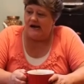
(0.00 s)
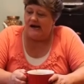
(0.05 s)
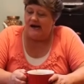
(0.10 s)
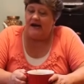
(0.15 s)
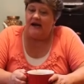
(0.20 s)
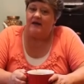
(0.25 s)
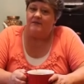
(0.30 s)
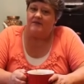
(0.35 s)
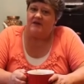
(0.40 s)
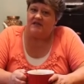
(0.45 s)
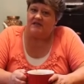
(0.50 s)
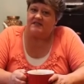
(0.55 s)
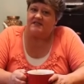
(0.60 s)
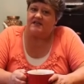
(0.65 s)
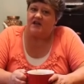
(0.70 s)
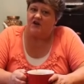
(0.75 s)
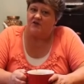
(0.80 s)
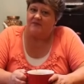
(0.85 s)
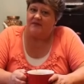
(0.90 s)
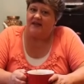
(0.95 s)
and I'm going to
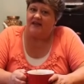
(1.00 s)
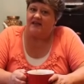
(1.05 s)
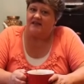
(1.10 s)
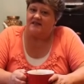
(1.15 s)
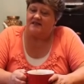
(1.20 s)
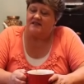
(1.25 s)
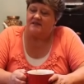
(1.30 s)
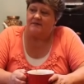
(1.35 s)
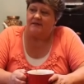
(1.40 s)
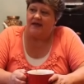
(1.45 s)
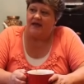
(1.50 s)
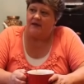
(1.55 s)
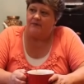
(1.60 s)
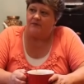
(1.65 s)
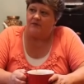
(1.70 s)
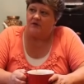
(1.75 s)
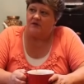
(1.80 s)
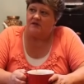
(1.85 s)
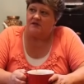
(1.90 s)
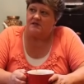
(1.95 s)
start making some
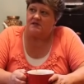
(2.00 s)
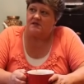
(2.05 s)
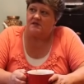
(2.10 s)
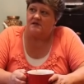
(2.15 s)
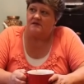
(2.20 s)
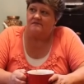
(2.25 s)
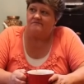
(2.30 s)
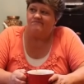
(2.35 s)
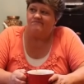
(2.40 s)
aprons.